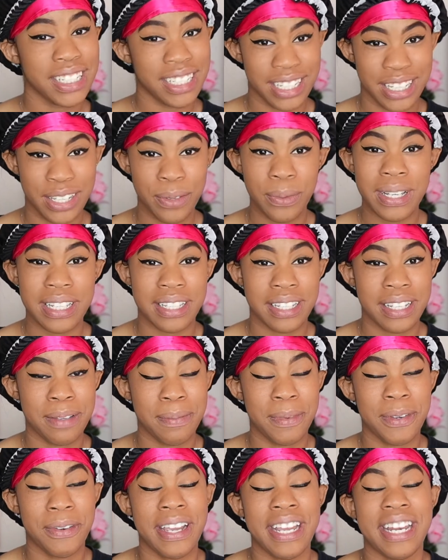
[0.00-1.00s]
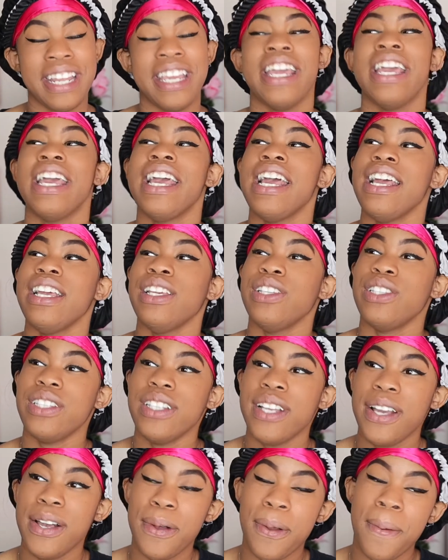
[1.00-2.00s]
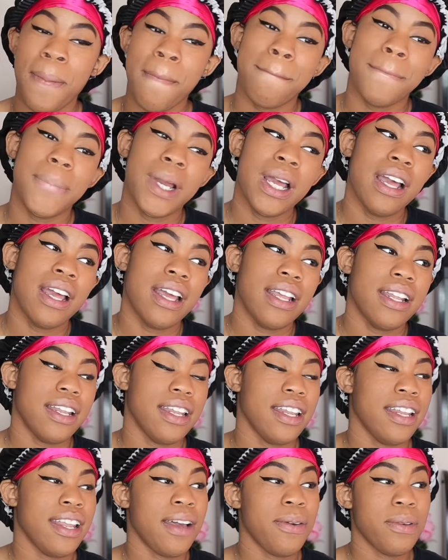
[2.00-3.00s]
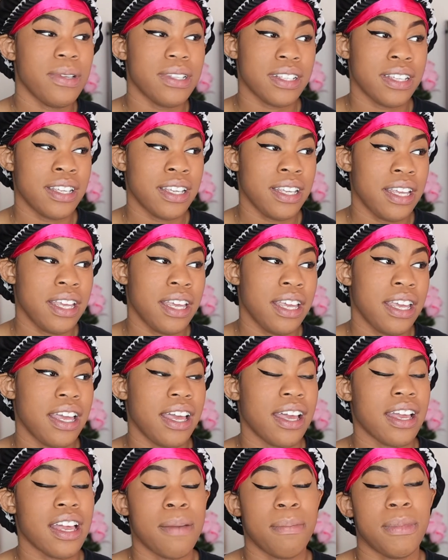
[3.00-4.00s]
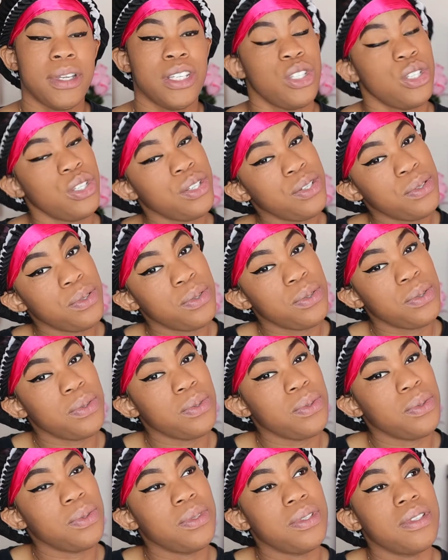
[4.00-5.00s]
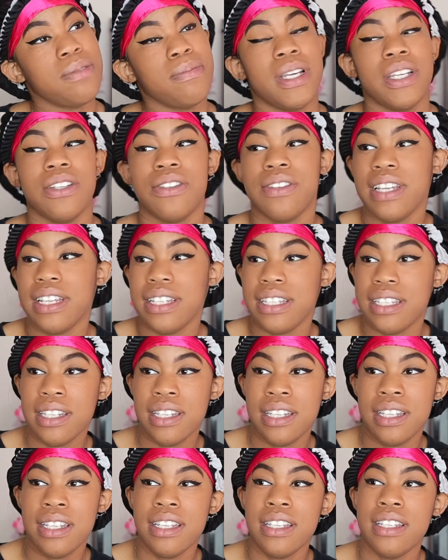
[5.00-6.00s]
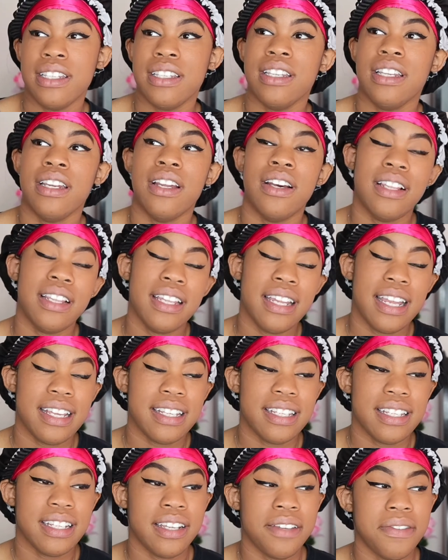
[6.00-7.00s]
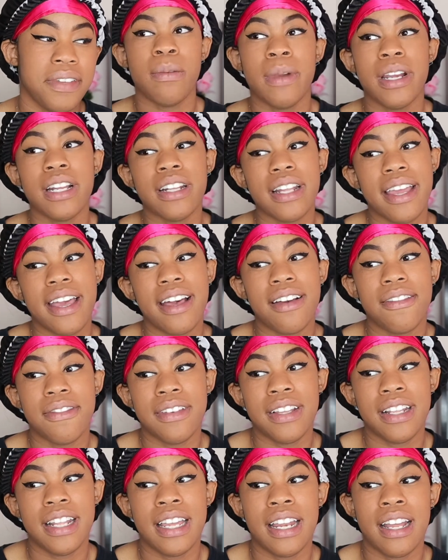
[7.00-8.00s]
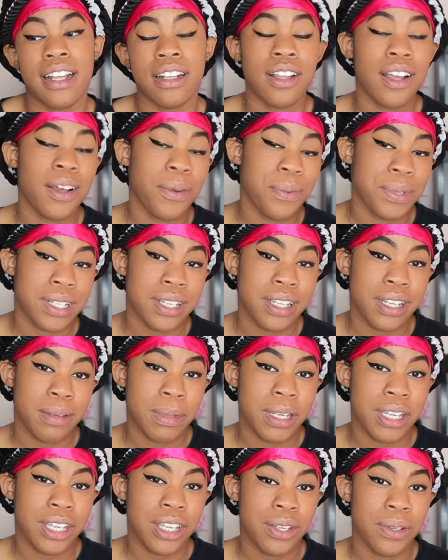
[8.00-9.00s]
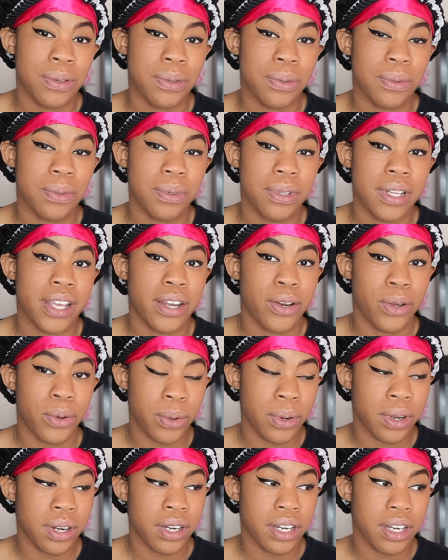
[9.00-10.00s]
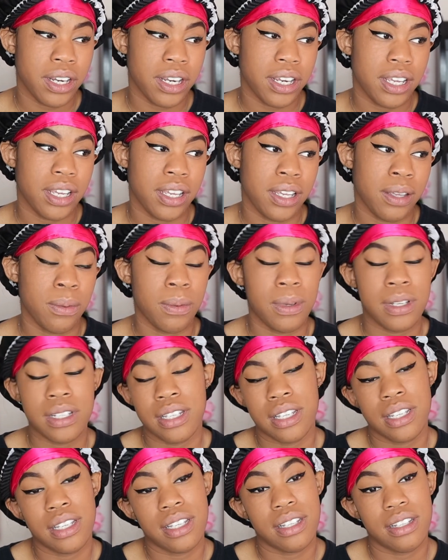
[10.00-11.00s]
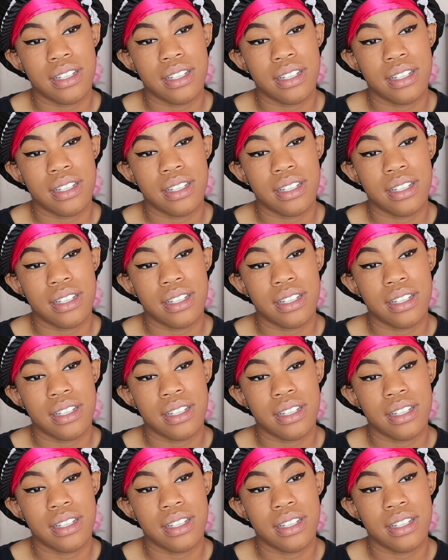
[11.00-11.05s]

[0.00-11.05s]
you wasn't gonna be ready. So that was good. I got my shoes, my dresses, and all of that stuff. The birthday outfit that I thought was going to be cute that I ordered, it wasn't